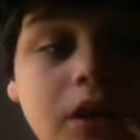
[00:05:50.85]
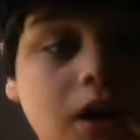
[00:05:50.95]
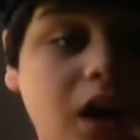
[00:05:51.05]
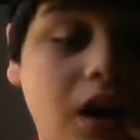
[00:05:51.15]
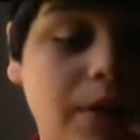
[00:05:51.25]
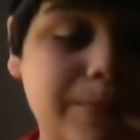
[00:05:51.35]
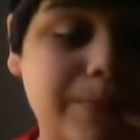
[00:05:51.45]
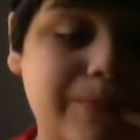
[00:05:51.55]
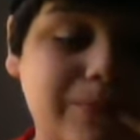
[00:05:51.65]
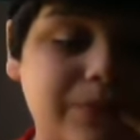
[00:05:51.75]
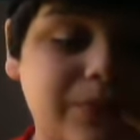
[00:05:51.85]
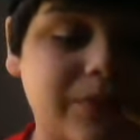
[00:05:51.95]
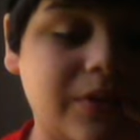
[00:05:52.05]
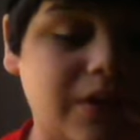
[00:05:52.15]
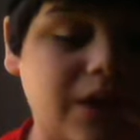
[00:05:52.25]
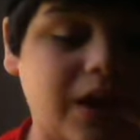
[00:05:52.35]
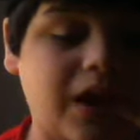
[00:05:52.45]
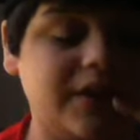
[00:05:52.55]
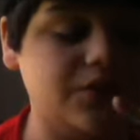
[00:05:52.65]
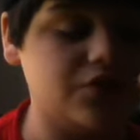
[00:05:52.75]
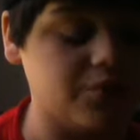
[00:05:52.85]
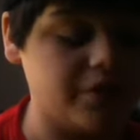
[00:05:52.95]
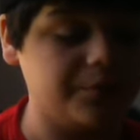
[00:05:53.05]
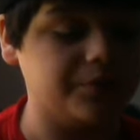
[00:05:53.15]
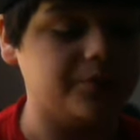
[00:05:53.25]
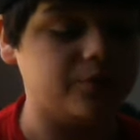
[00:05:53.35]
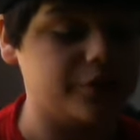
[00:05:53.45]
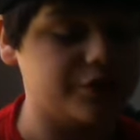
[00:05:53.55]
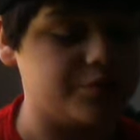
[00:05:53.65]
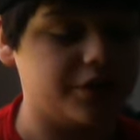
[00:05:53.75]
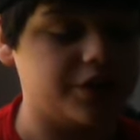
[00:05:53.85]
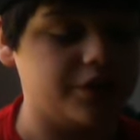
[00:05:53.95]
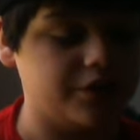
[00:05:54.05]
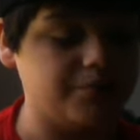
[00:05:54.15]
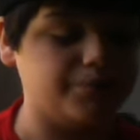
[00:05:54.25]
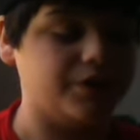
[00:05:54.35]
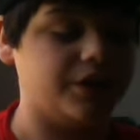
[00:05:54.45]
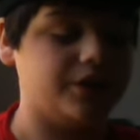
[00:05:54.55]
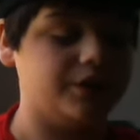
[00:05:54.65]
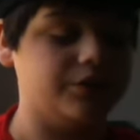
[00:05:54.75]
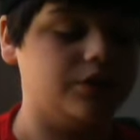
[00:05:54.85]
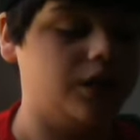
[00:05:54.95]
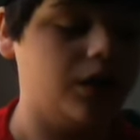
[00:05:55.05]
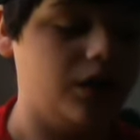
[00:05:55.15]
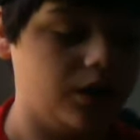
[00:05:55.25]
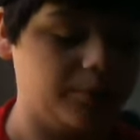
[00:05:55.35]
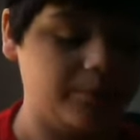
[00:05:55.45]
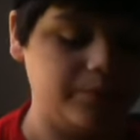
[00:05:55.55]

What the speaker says: I used to be able to voice Mickey, but, I